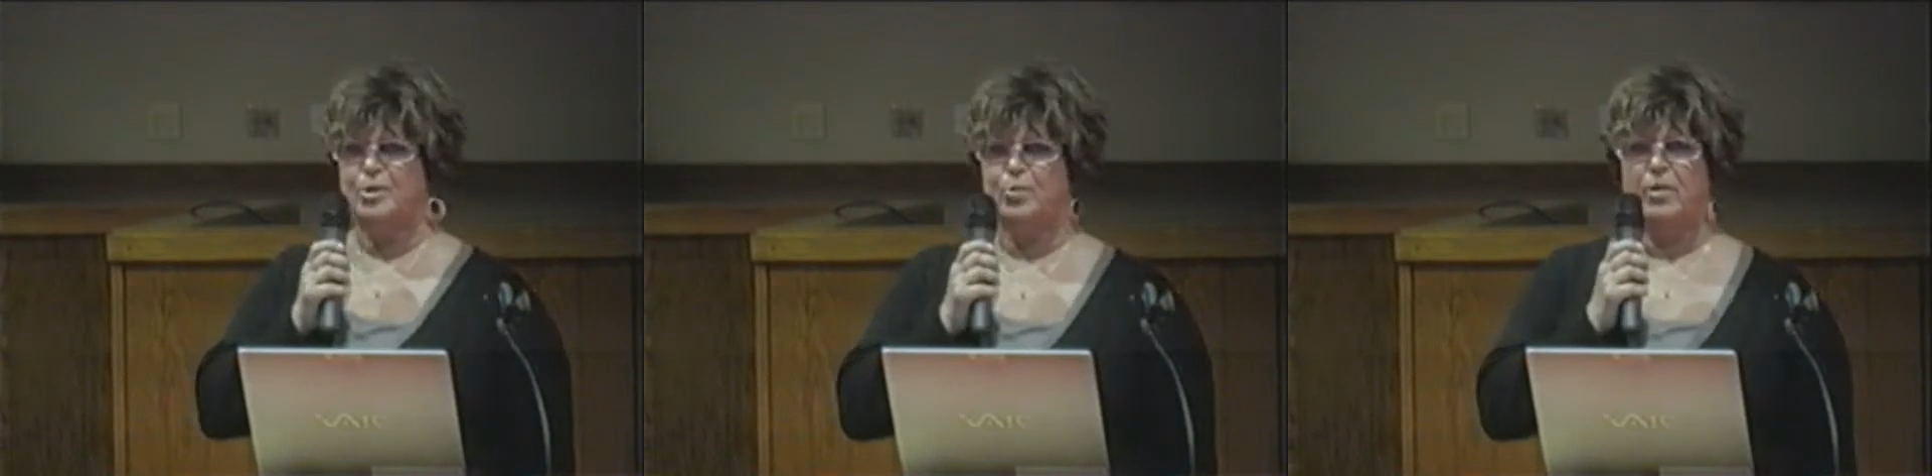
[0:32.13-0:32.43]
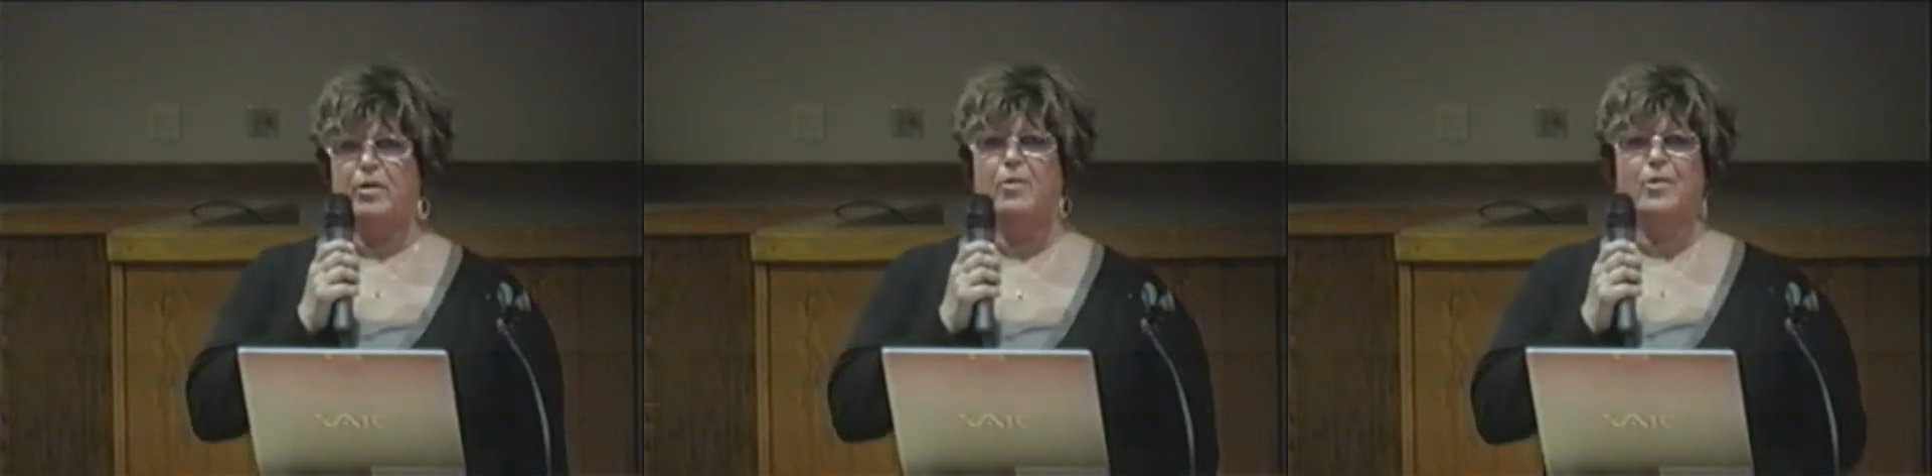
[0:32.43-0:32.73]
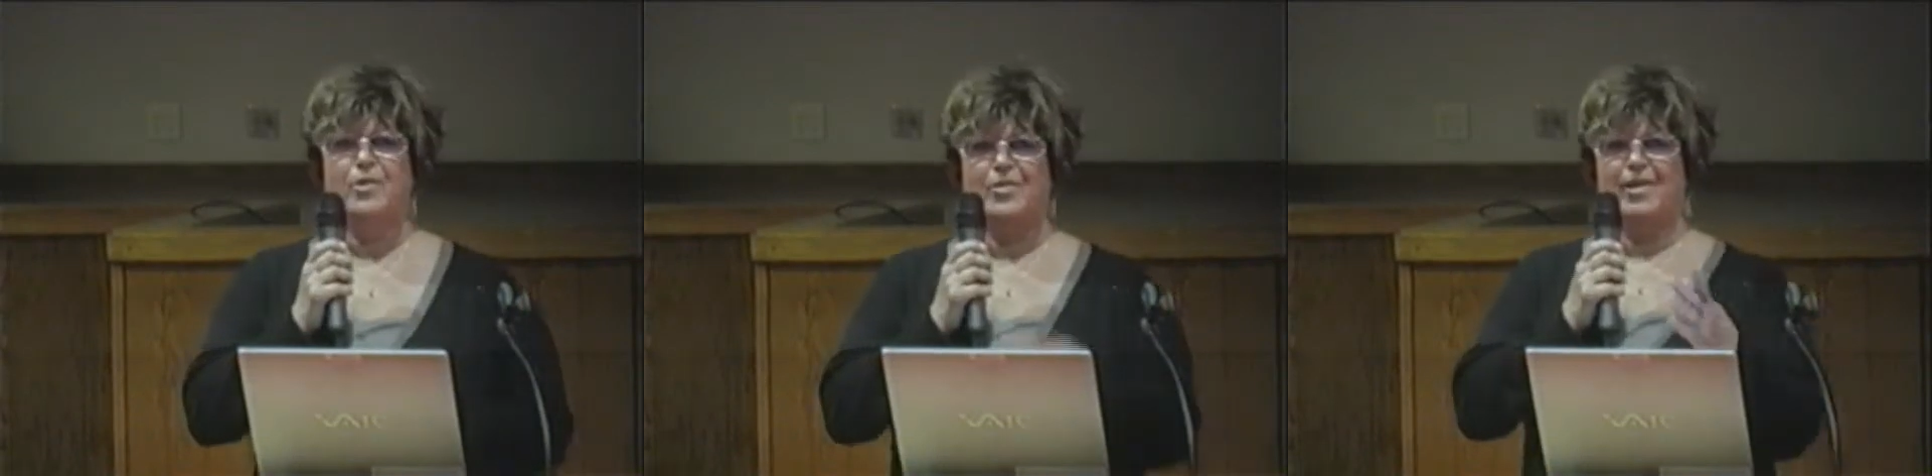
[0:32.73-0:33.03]
sure if we're,
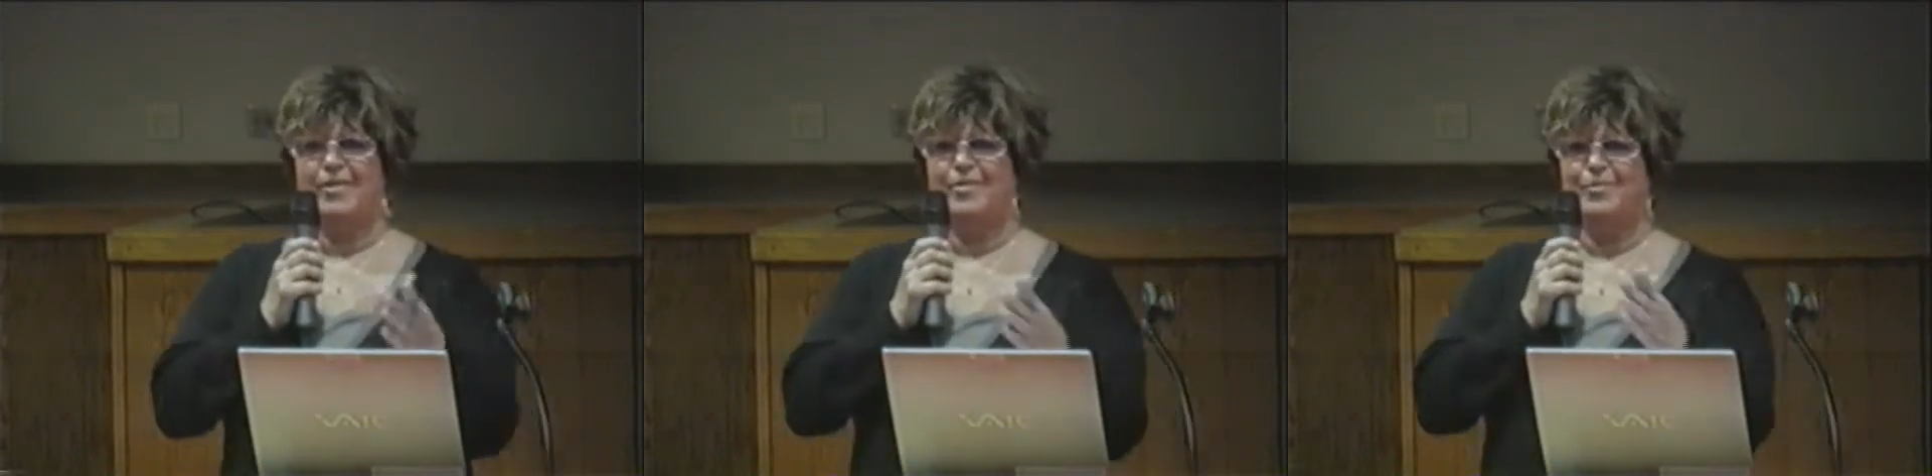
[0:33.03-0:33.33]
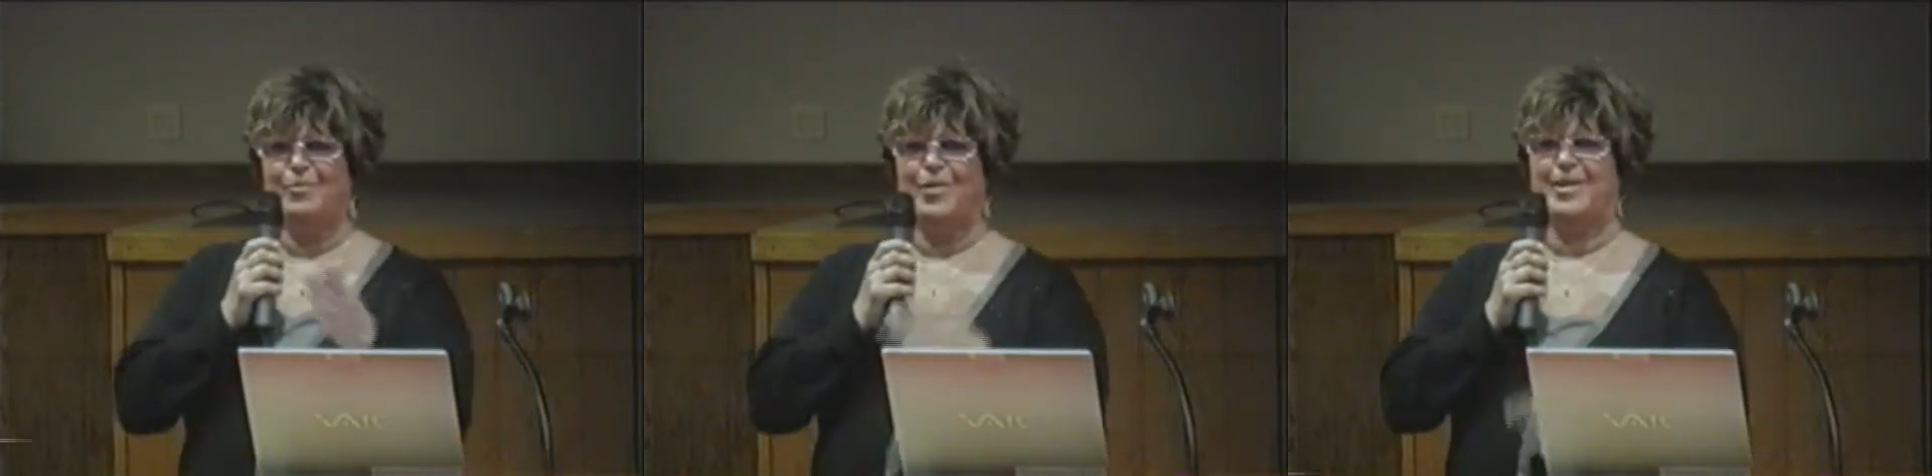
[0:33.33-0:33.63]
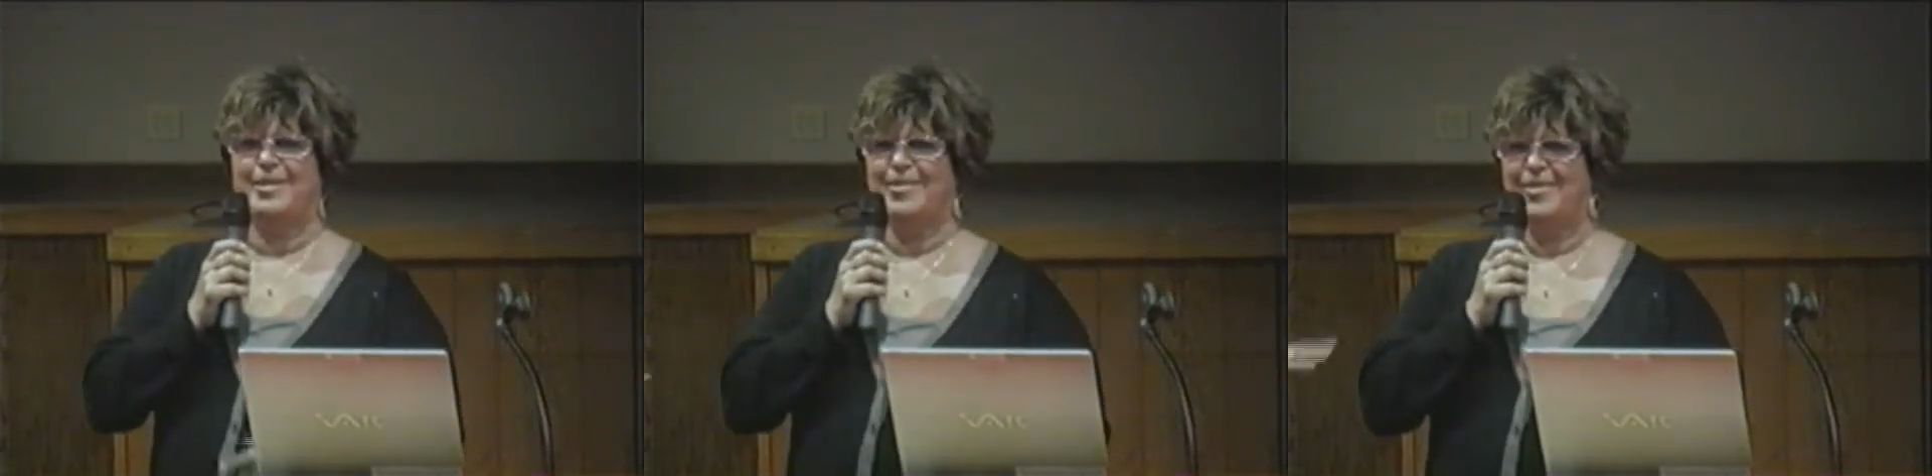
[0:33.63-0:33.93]
oh, here they are, it's
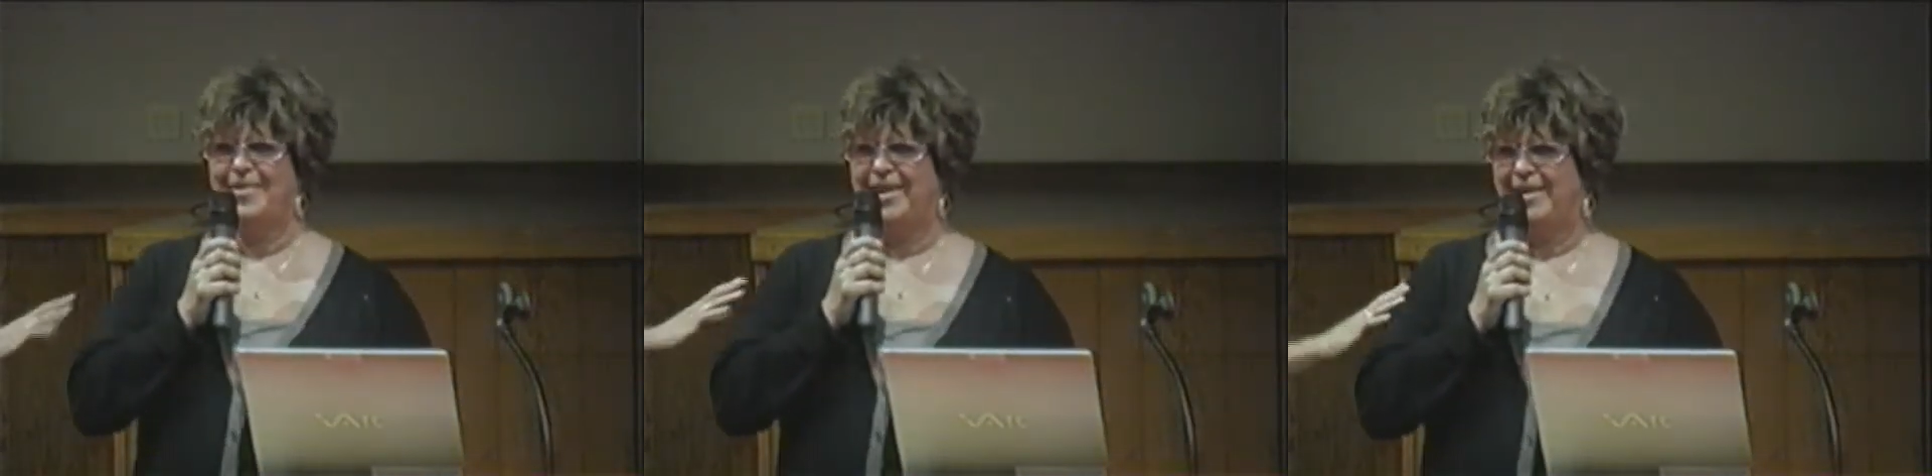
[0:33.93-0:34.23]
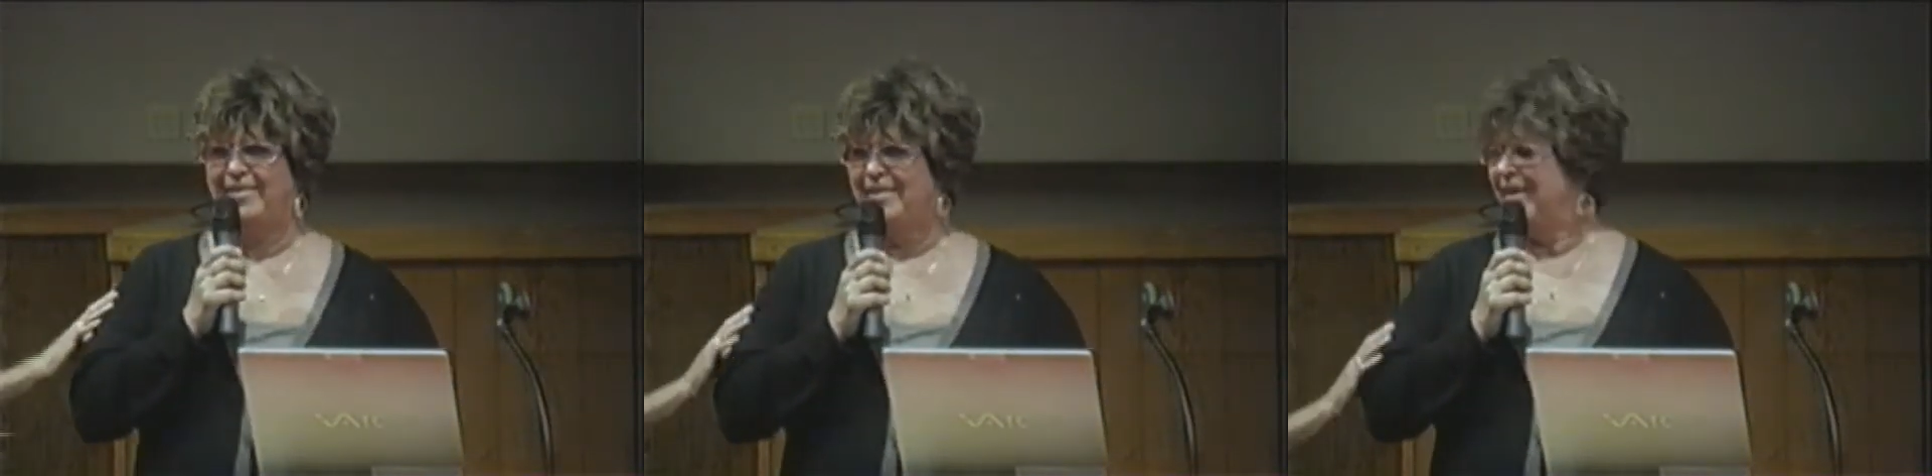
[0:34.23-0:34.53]
right here, okay.